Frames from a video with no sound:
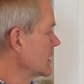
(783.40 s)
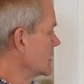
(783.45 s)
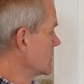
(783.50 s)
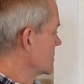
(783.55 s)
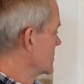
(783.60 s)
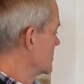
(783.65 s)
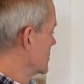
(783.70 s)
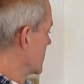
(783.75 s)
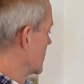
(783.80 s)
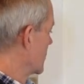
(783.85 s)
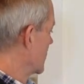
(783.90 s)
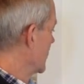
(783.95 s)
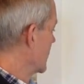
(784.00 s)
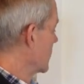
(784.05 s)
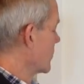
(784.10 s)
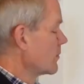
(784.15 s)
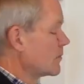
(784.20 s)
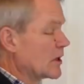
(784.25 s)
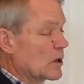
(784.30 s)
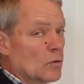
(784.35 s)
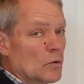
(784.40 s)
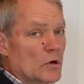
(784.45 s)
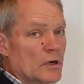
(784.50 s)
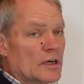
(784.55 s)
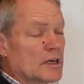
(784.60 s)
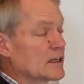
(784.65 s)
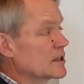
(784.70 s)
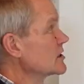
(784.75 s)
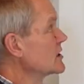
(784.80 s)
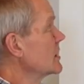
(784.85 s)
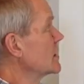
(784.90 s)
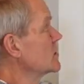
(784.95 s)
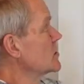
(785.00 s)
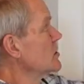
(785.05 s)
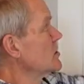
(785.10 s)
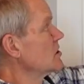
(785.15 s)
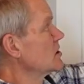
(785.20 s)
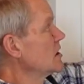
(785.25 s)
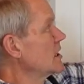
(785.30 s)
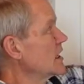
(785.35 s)
and so there will be wooden
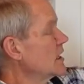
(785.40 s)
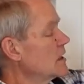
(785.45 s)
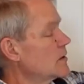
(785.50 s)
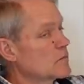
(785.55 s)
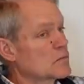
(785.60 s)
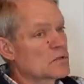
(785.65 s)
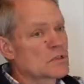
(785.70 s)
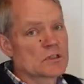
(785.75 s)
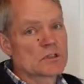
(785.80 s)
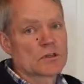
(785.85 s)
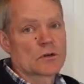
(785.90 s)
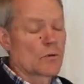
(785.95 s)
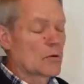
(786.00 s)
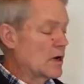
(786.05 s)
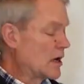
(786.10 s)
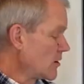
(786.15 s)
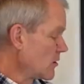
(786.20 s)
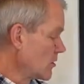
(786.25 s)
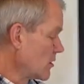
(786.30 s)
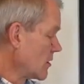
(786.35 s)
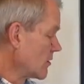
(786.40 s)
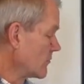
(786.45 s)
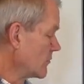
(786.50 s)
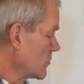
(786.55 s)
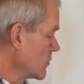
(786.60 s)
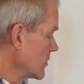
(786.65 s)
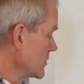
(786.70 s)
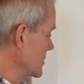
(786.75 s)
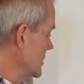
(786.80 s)
extension jambs around all four